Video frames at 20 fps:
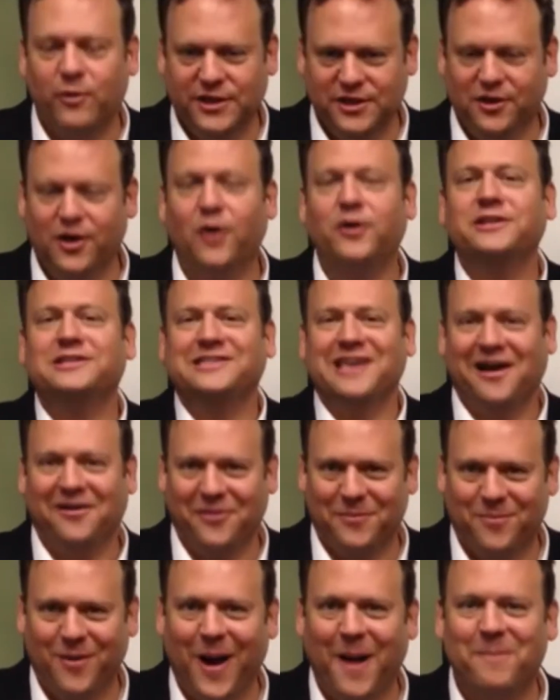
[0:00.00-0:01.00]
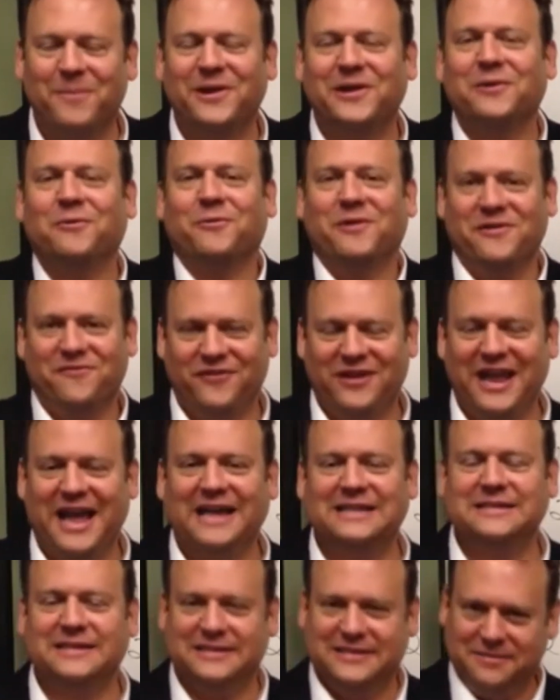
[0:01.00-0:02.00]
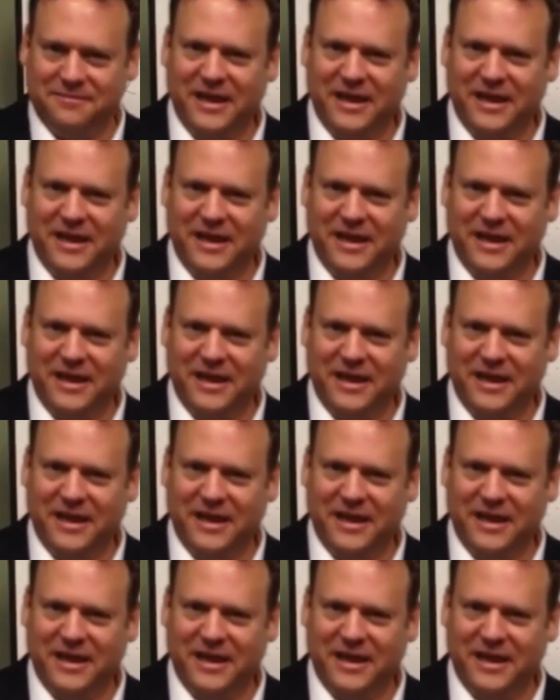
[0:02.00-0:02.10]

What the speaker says: when you go to sell the property or refinance it.